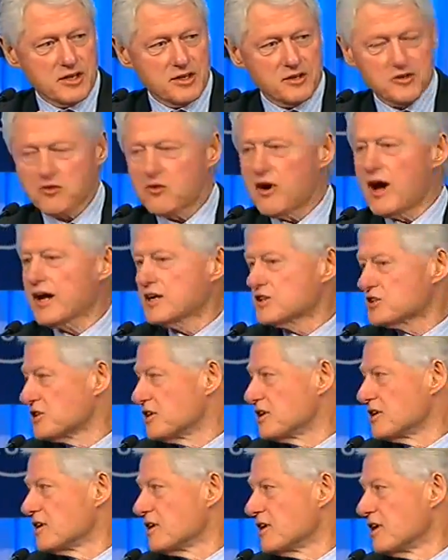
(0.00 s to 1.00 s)

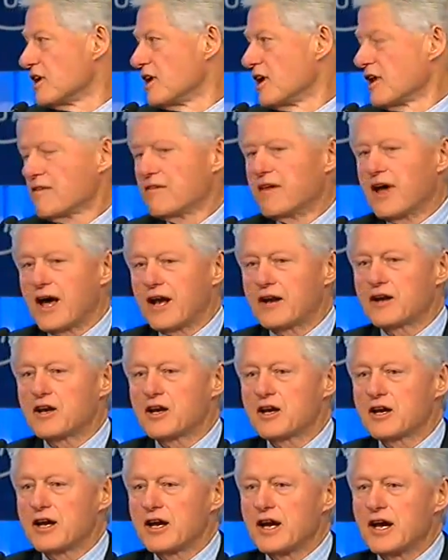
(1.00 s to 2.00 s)
contraction
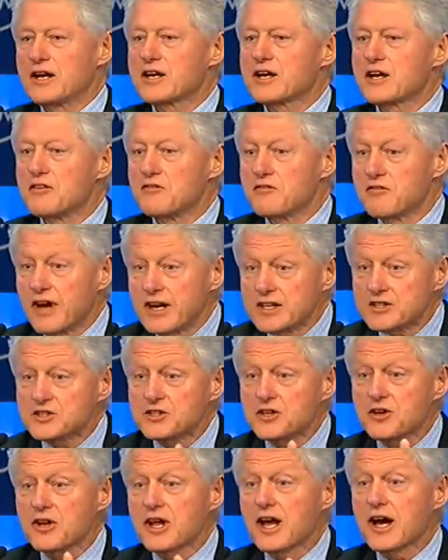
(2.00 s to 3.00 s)
that in
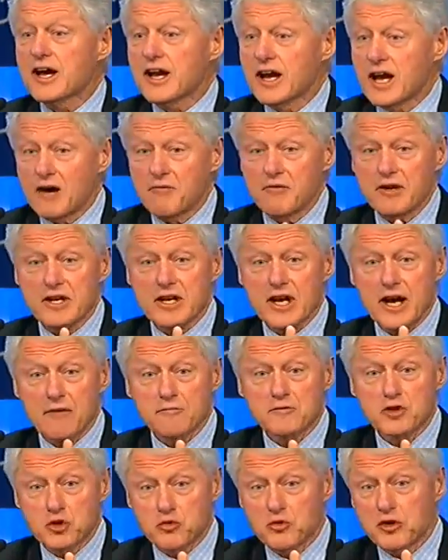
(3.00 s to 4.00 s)
conventional economic
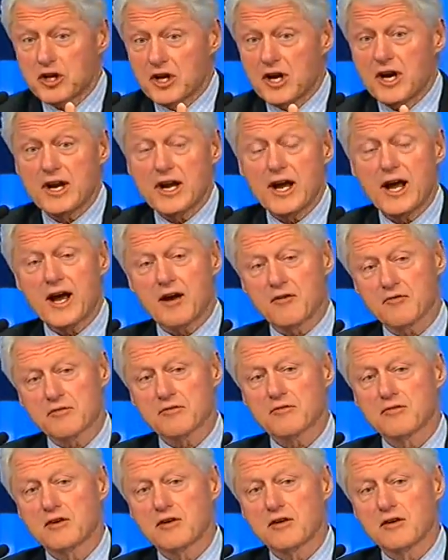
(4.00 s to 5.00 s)
times you would not have.